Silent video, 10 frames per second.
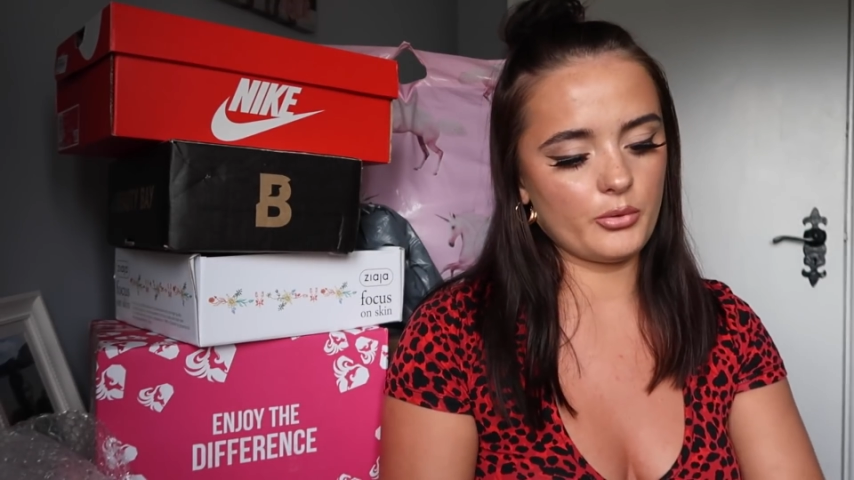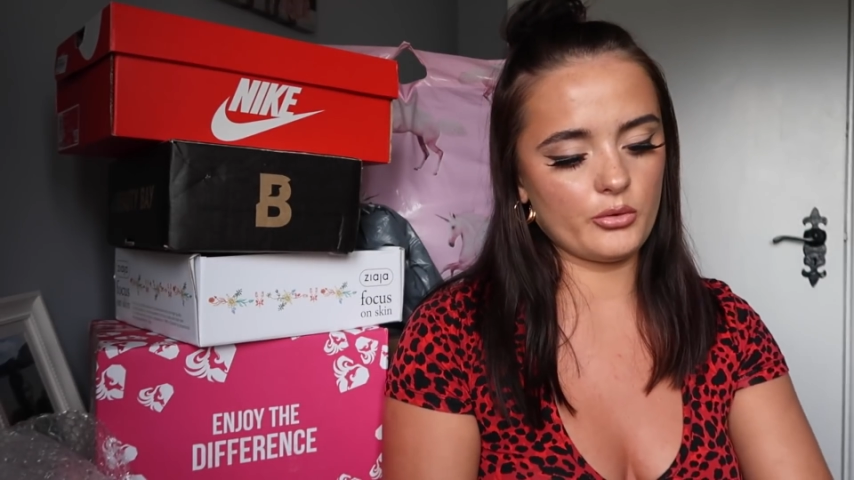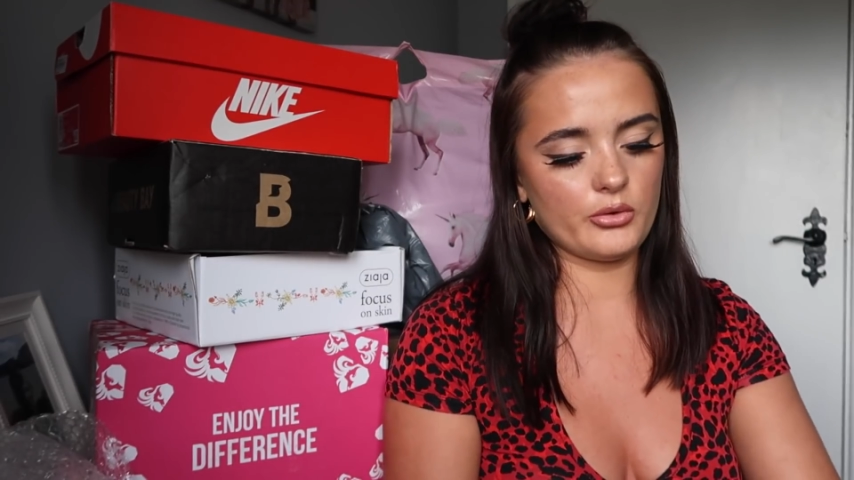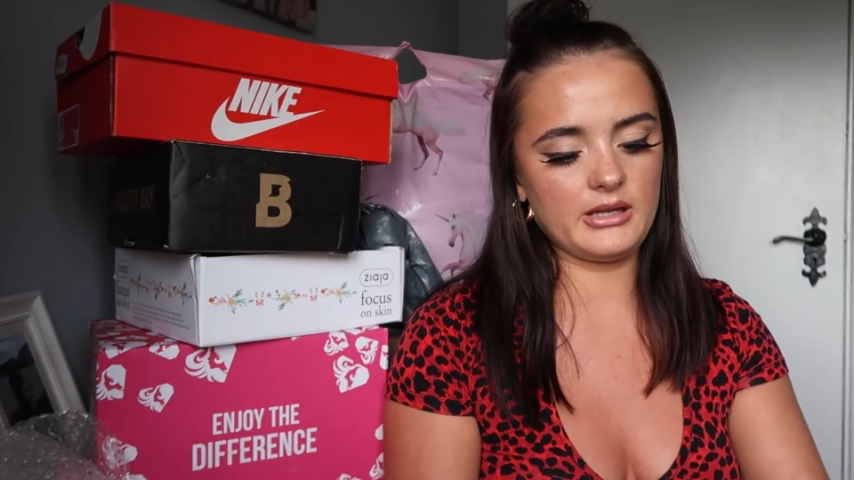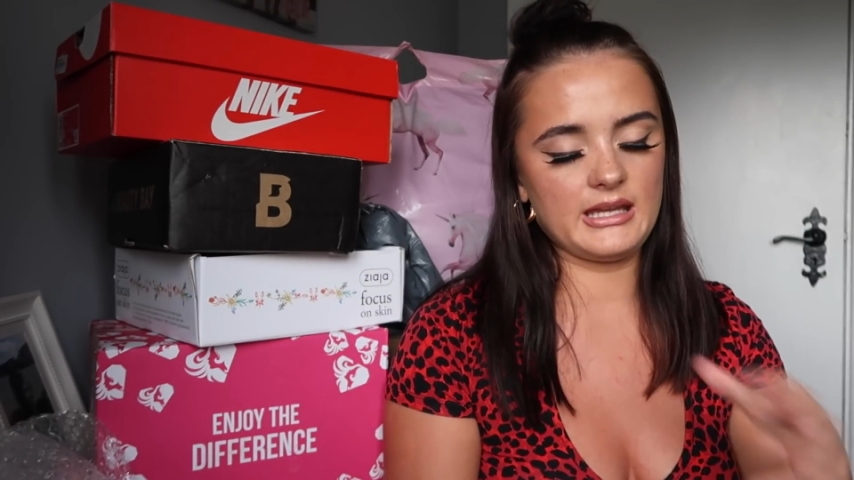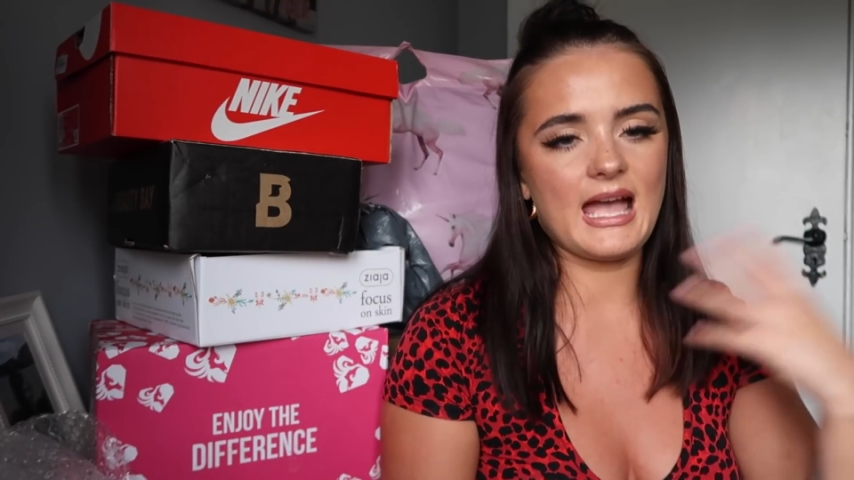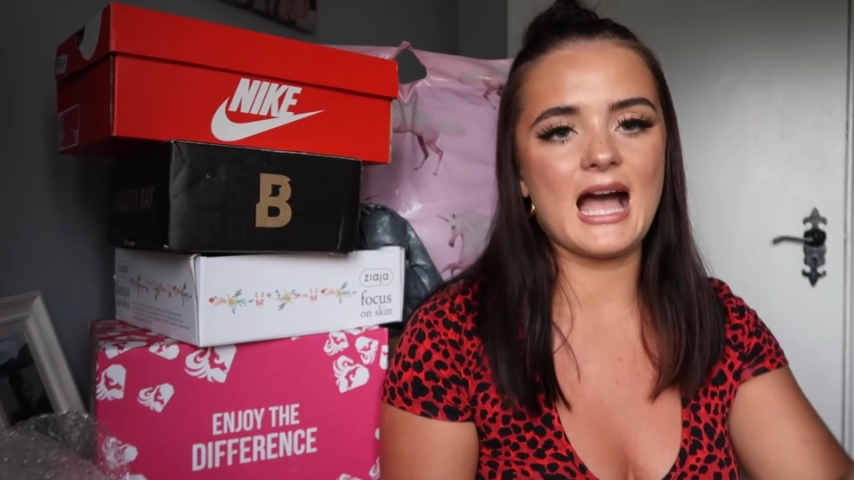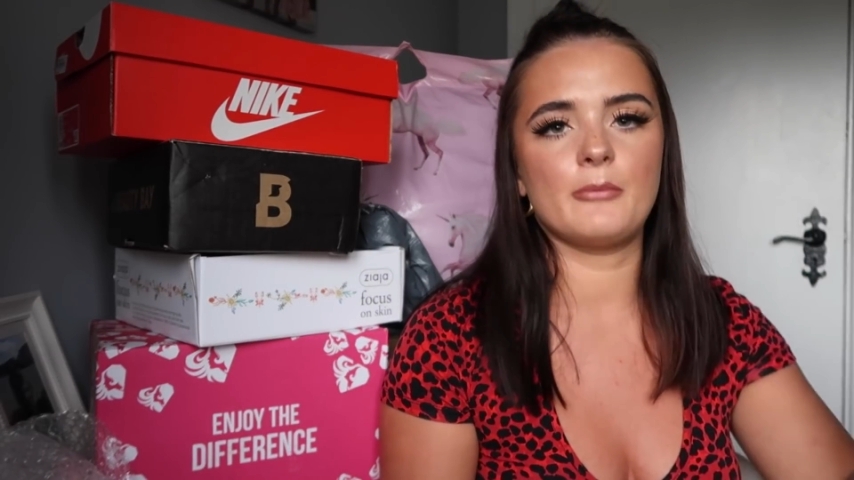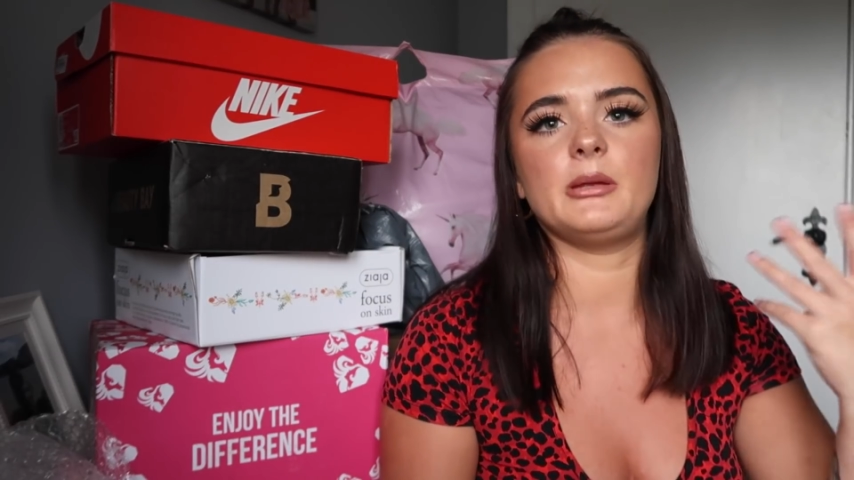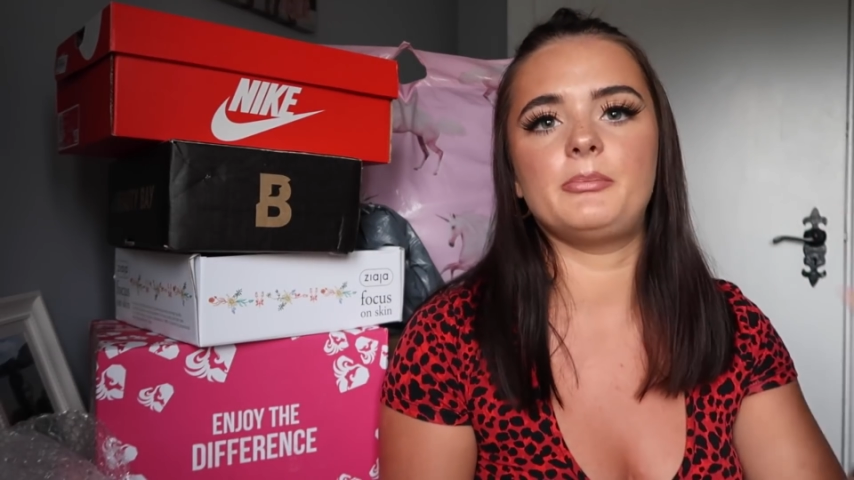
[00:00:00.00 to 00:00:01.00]
but it
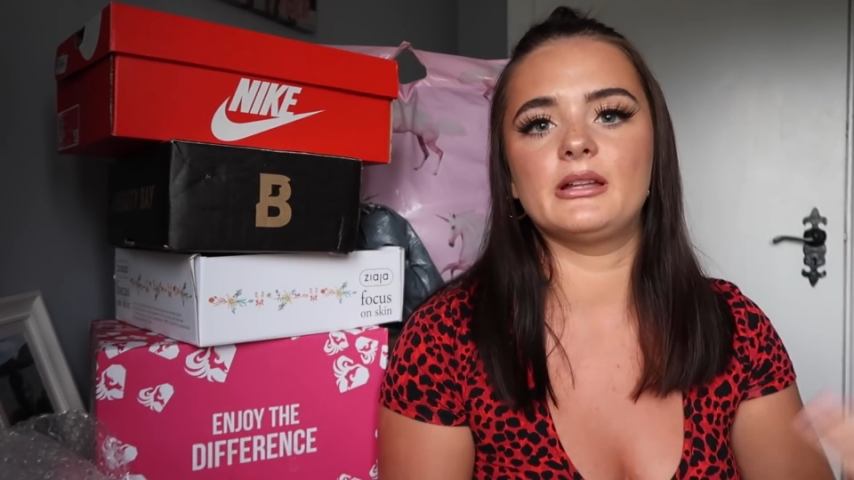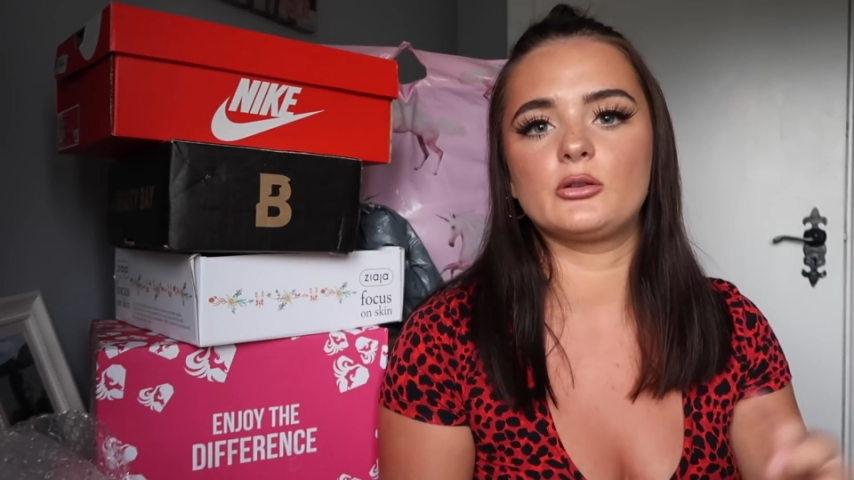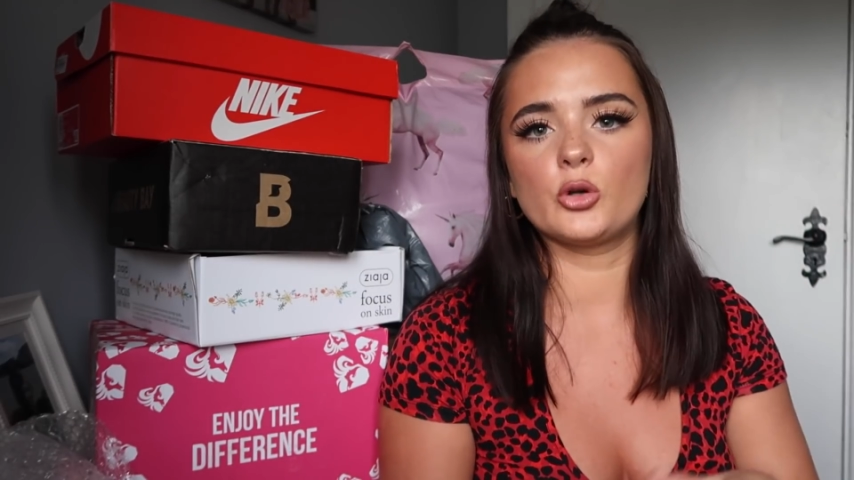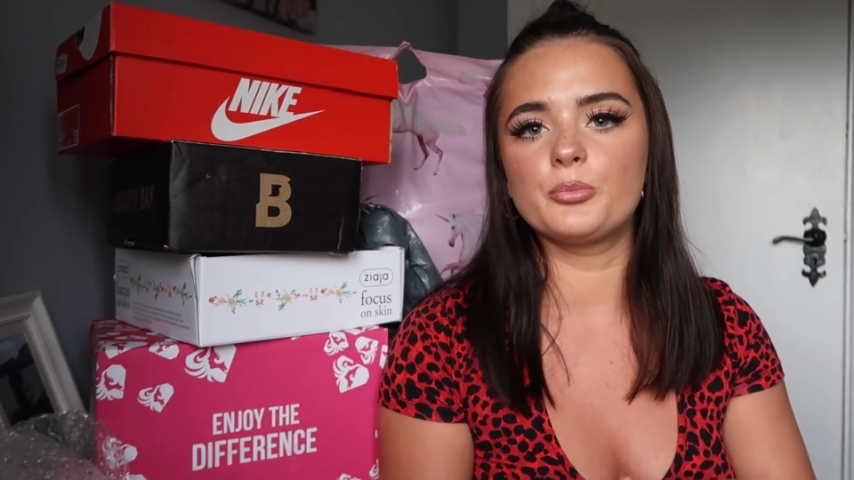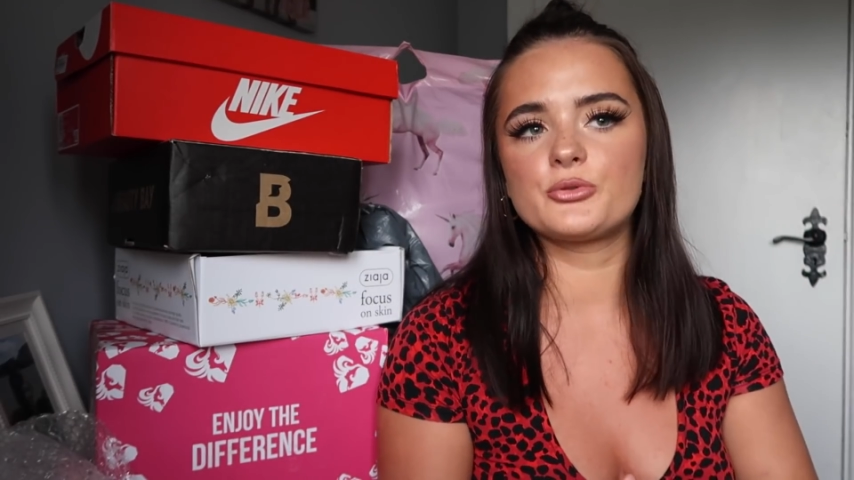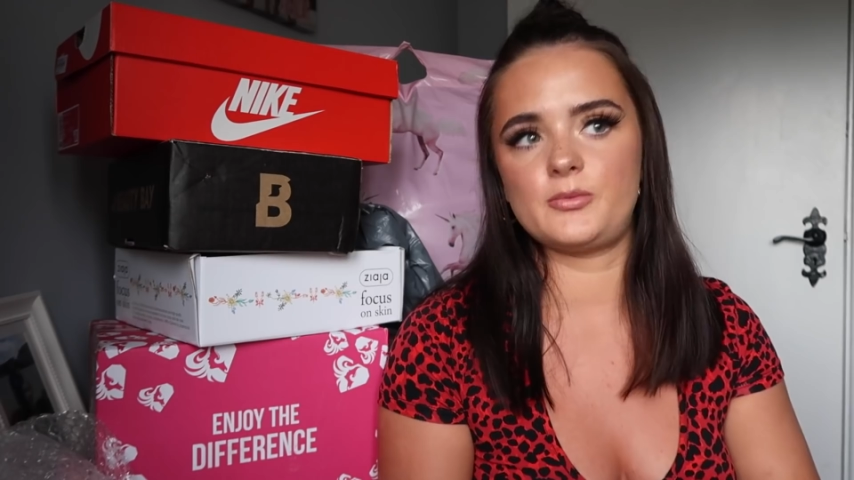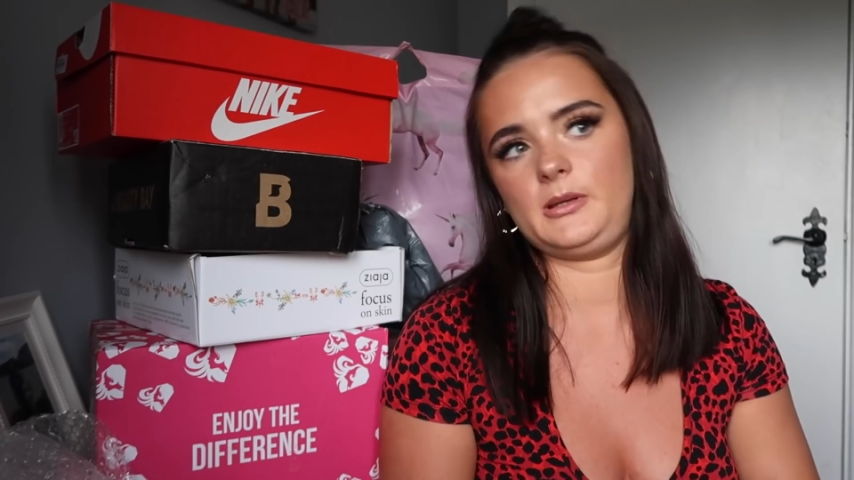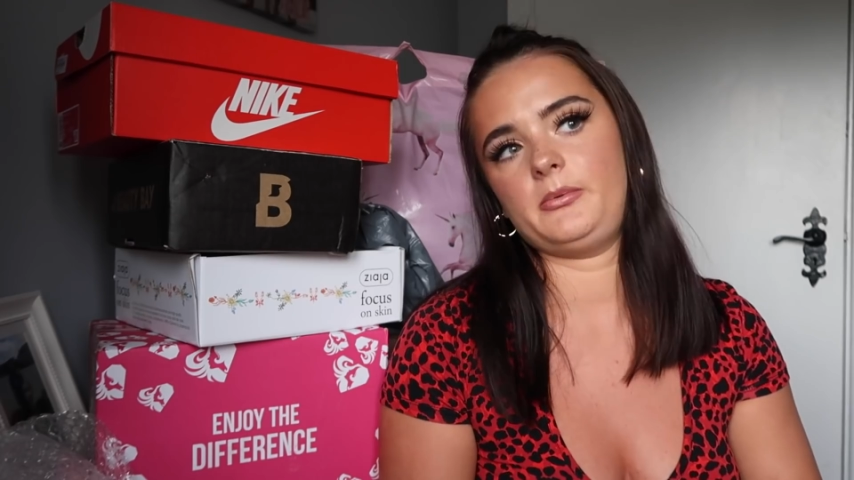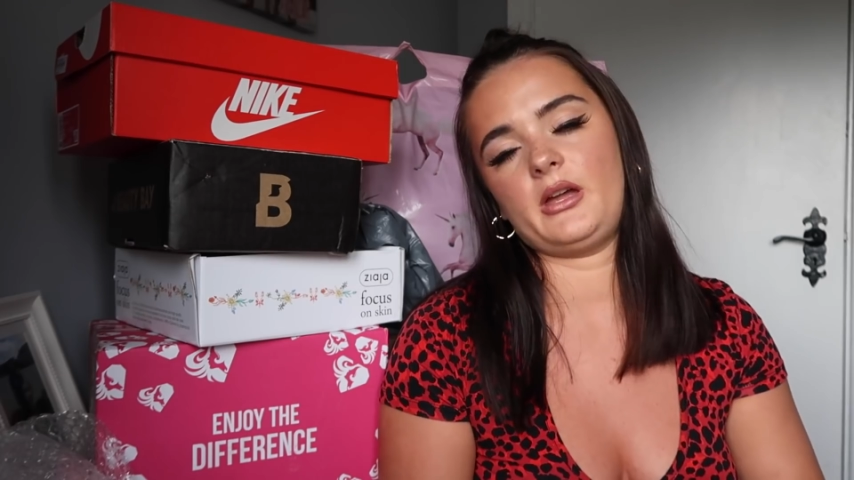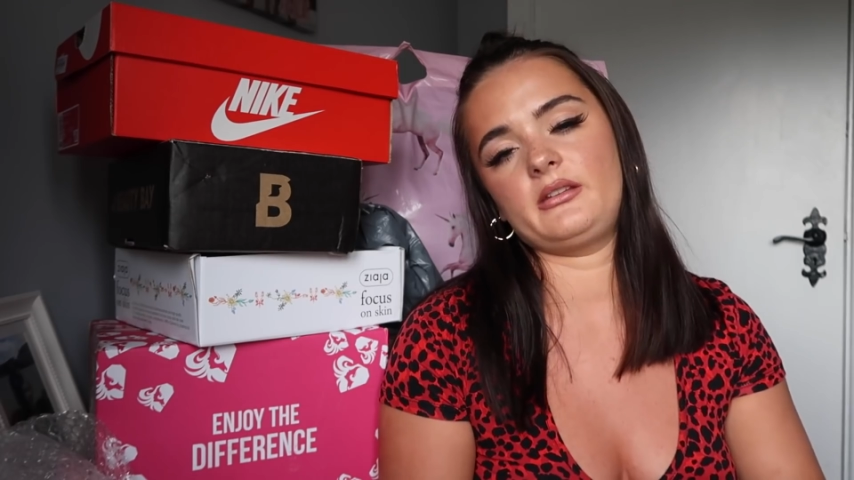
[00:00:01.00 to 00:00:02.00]
can be built up to
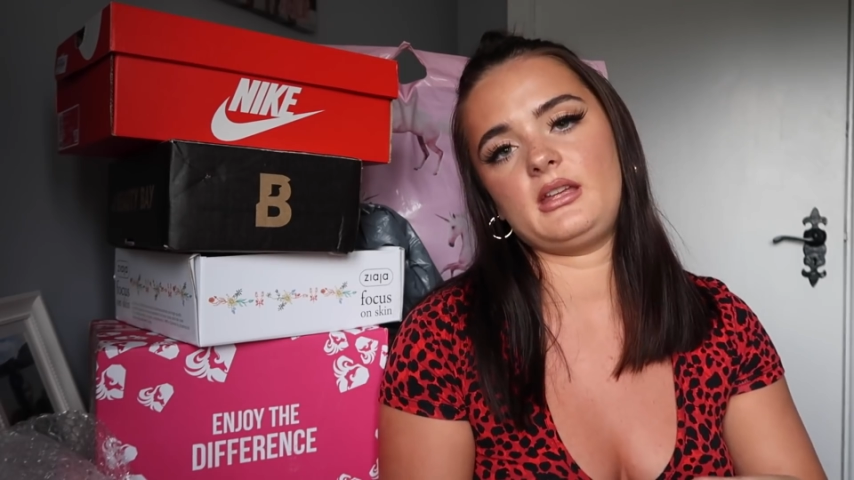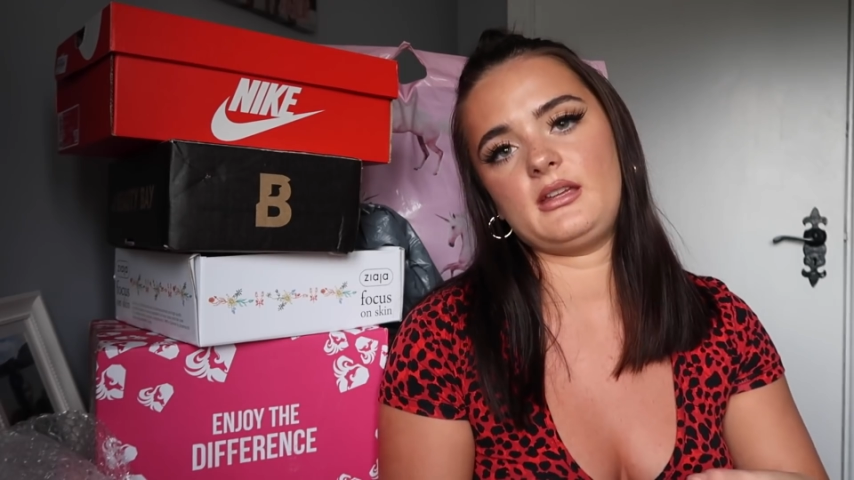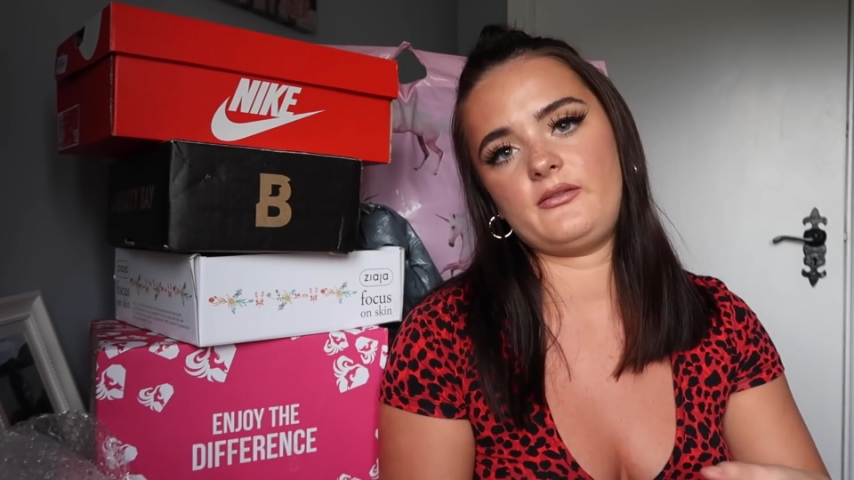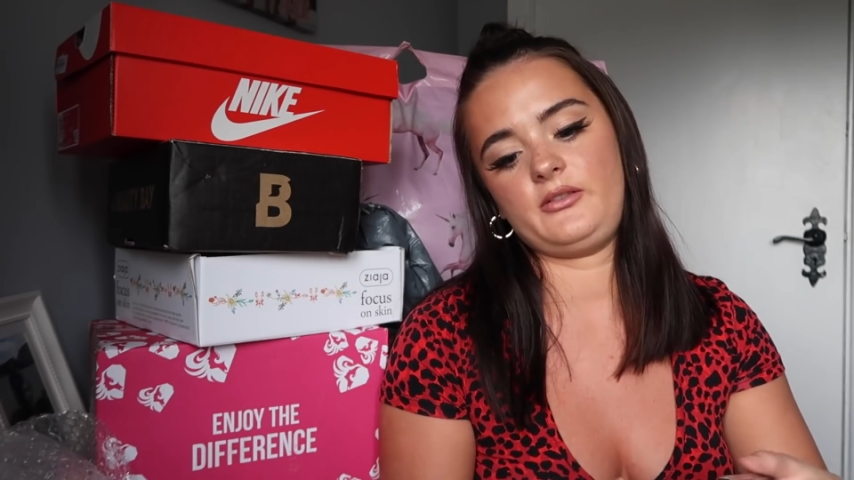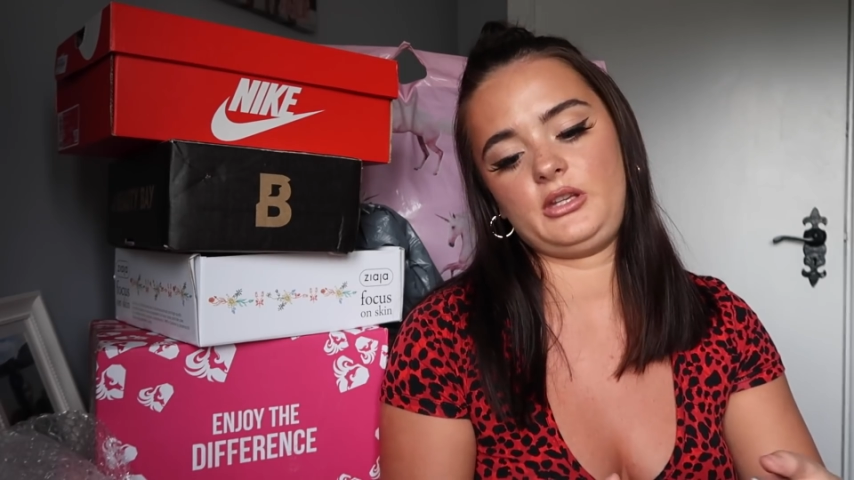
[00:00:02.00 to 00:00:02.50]
be blinding if